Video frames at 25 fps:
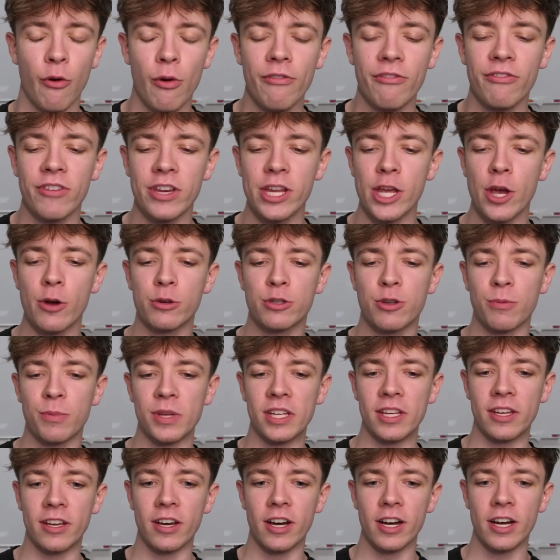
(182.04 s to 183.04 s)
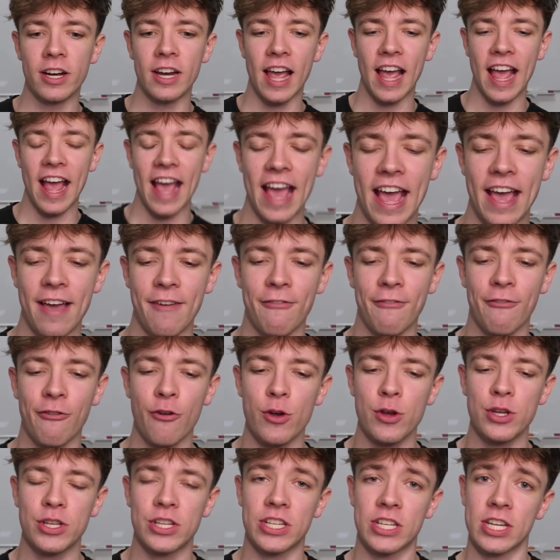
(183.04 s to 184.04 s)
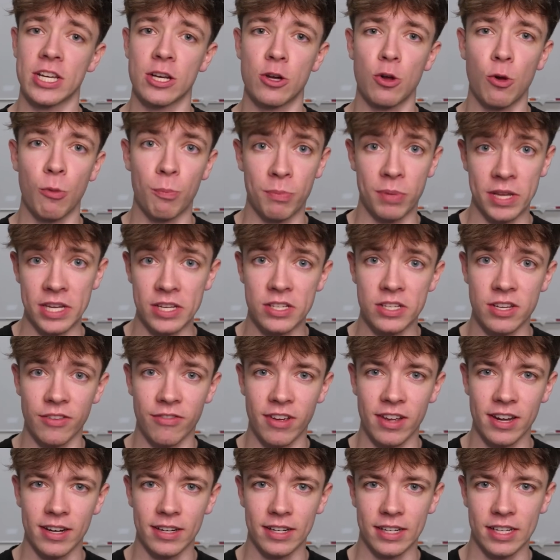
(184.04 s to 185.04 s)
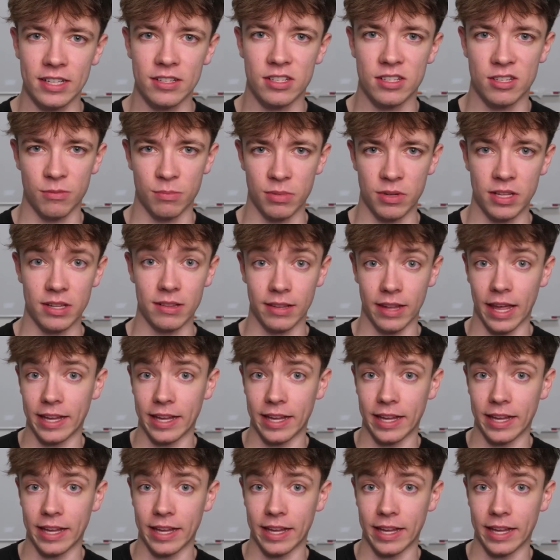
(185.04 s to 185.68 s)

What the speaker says: a video to be good, every single piece of it needs to be